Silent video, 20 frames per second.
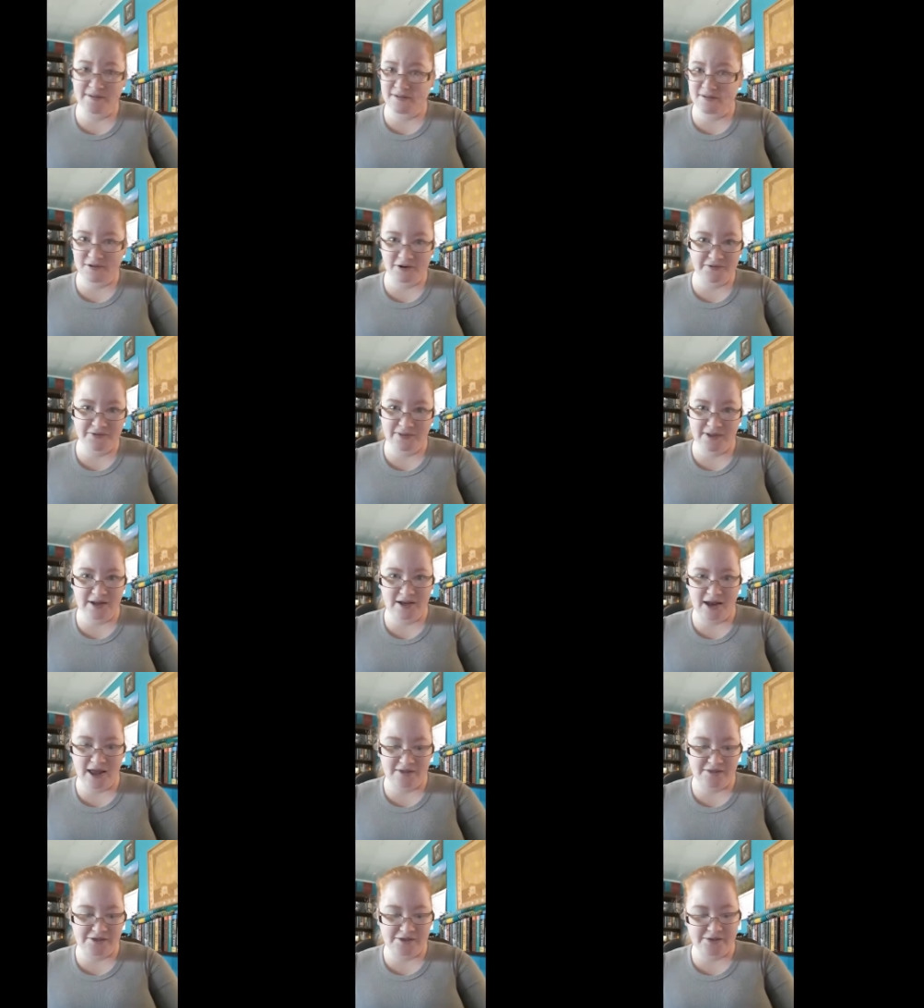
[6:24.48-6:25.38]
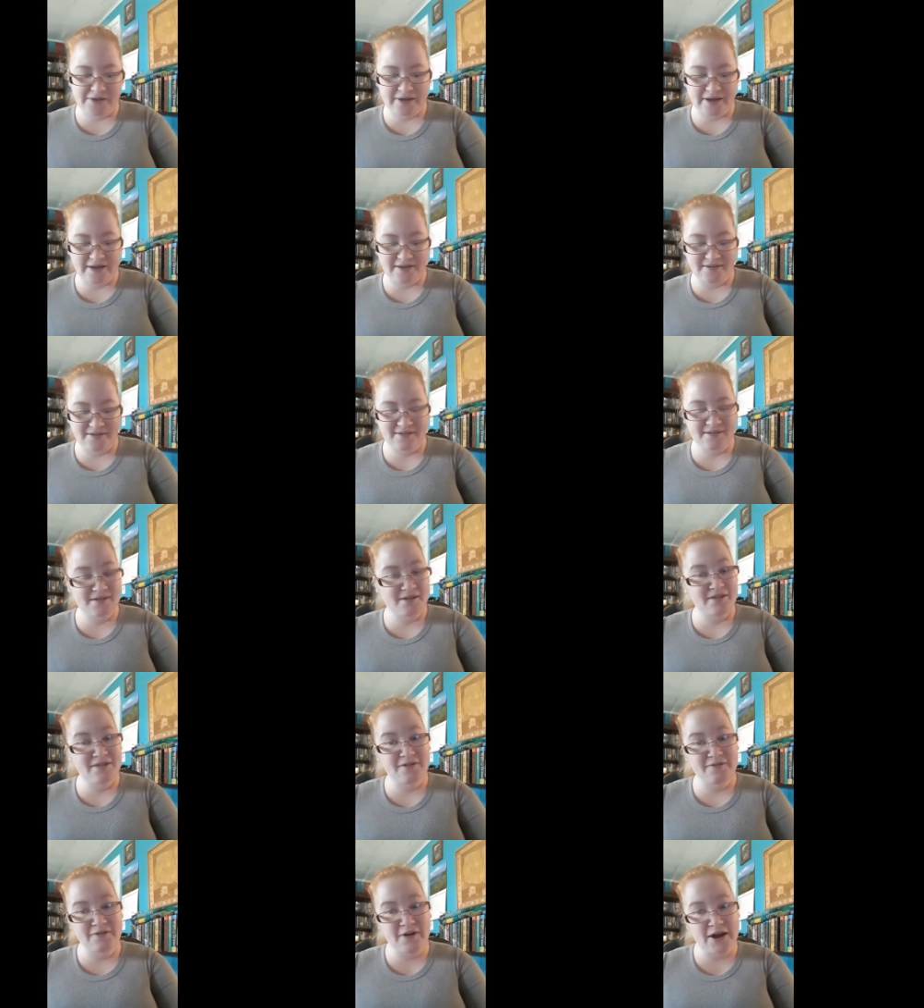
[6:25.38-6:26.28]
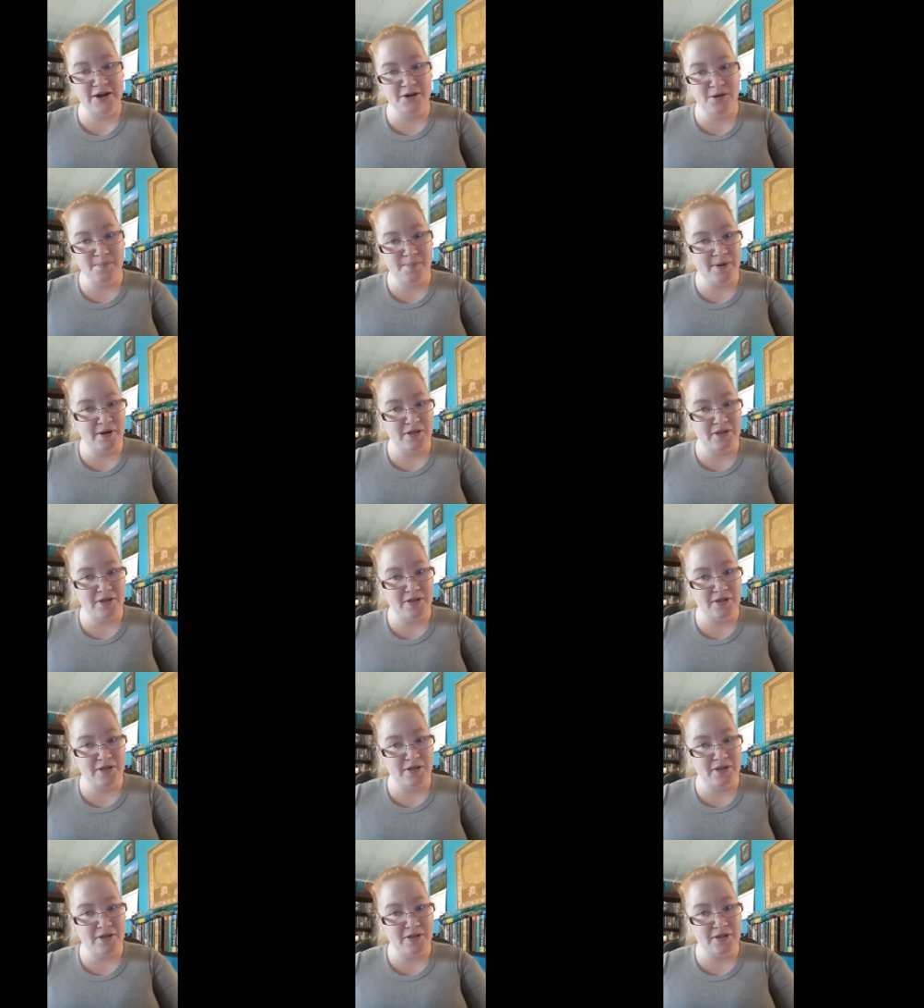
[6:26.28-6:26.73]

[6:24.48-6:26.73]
certainly not the least, the final book